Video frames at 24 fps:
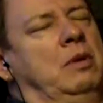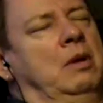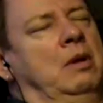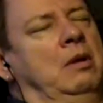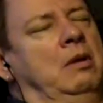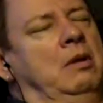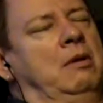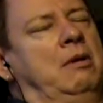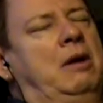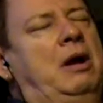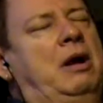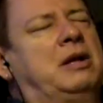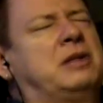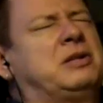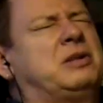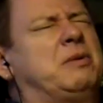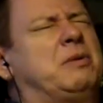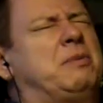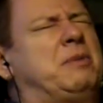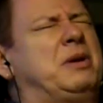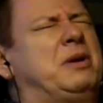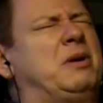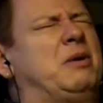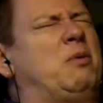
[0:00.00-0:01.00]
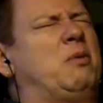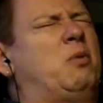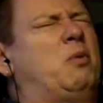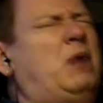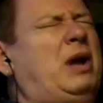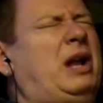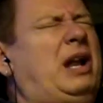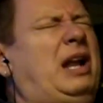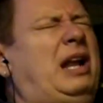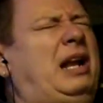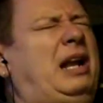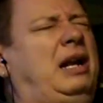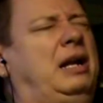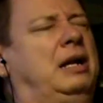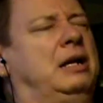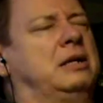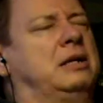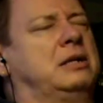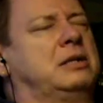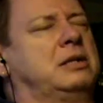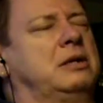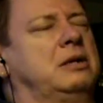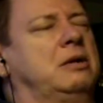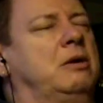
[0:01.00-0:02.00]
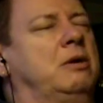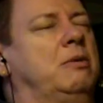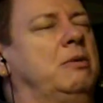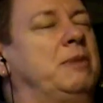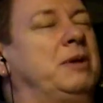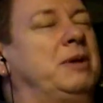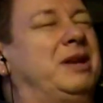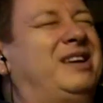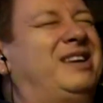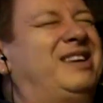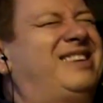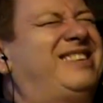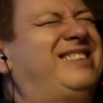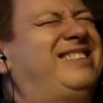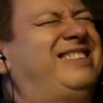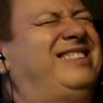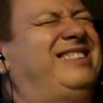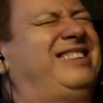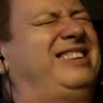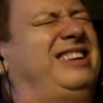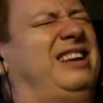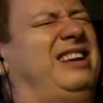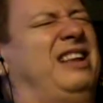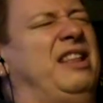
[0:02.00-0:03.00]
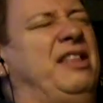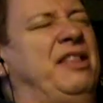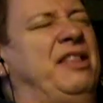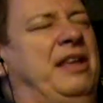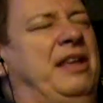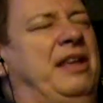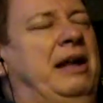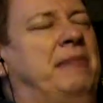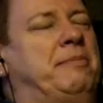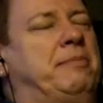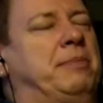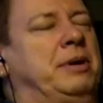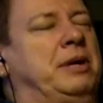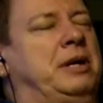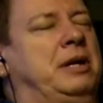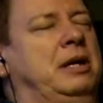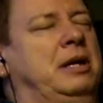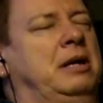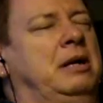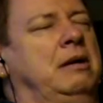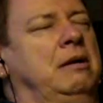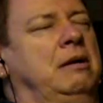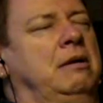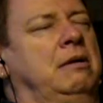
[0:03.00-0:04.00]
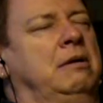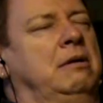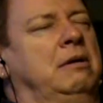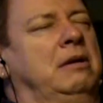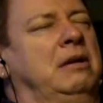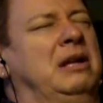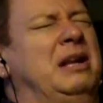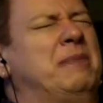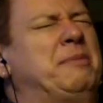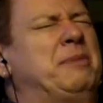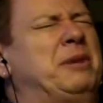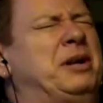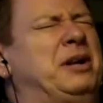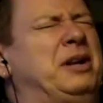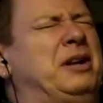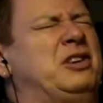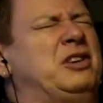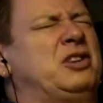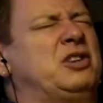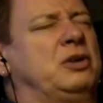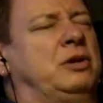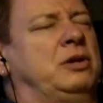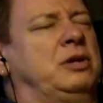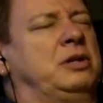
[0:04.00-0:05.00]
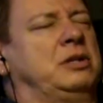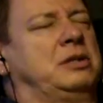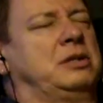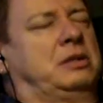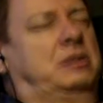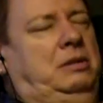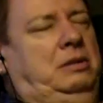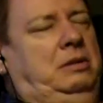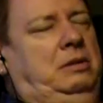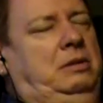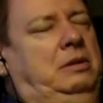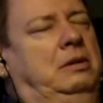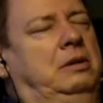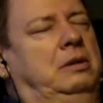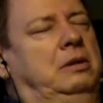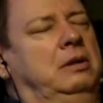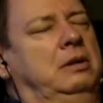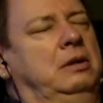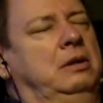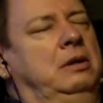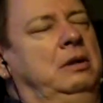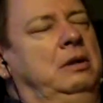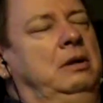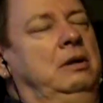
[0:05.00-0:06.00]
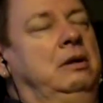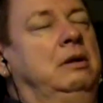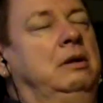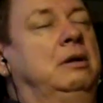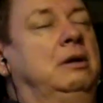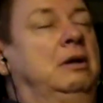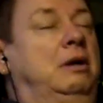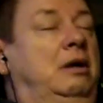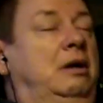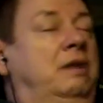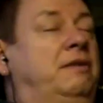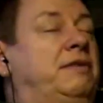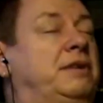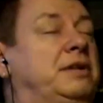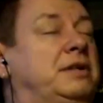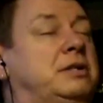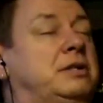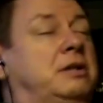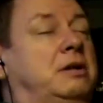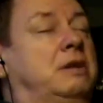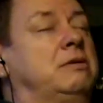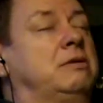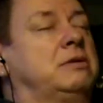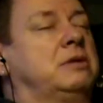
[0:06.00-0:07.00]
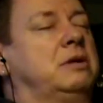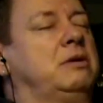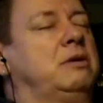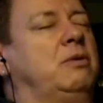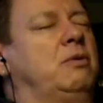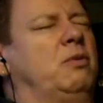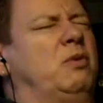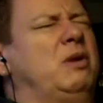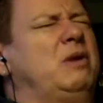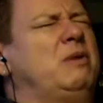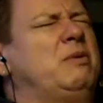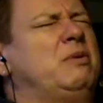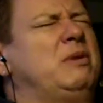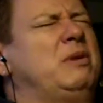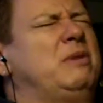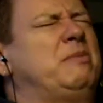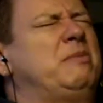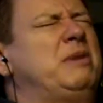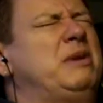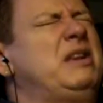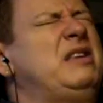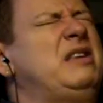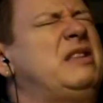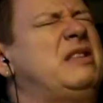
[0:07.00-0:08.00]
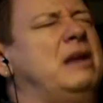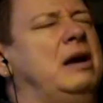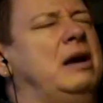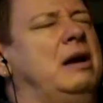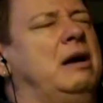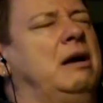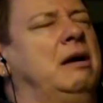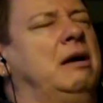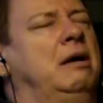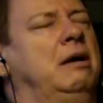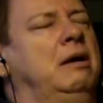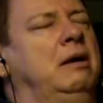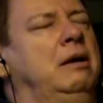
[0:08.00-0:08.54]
There has to be a willingness to go beyond that particular limited choice. If it's chosen, we will be there